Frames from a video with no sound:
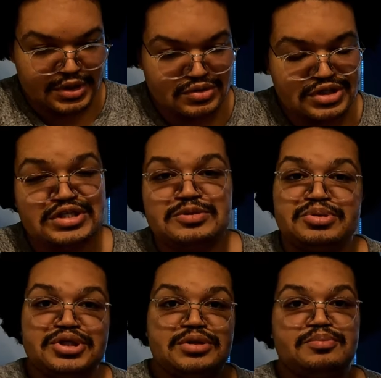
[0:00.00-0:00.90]
You just
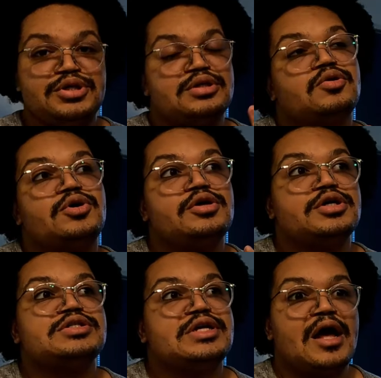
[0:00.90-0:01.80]
put oil
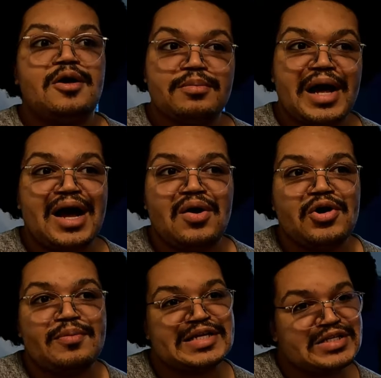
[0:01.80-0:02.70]
your scalp. I
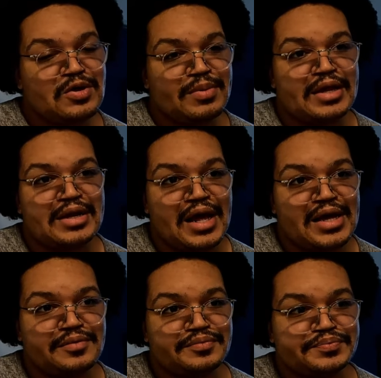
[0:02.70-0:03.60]
oil my scalp at
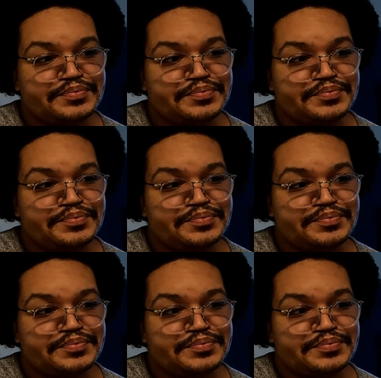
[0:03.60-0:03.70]
night.